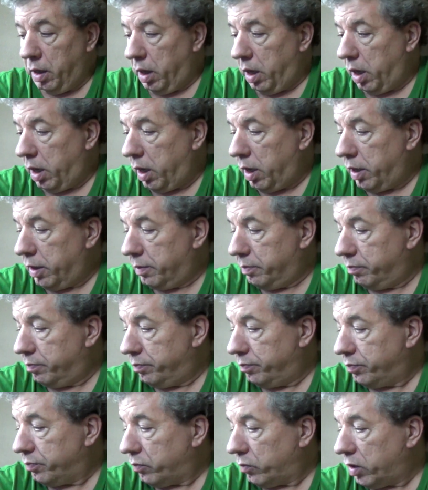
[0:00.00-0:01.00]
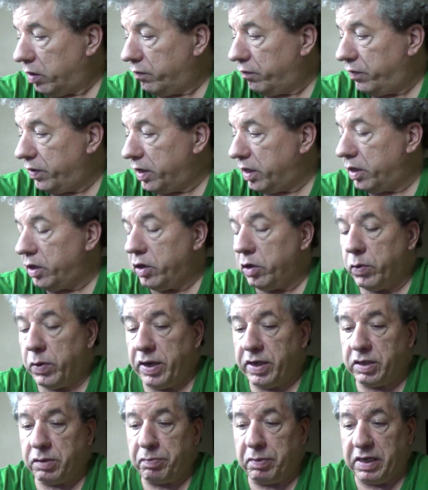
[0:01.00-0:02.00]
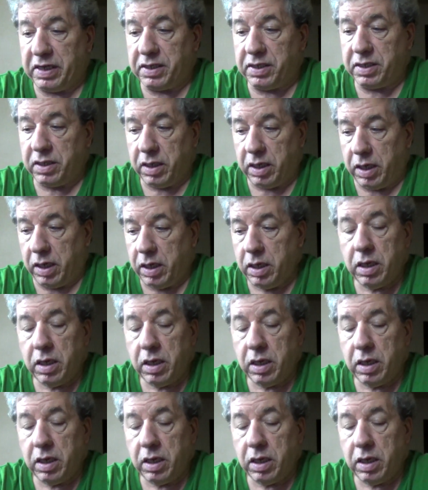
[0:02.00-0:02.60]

via USB-C,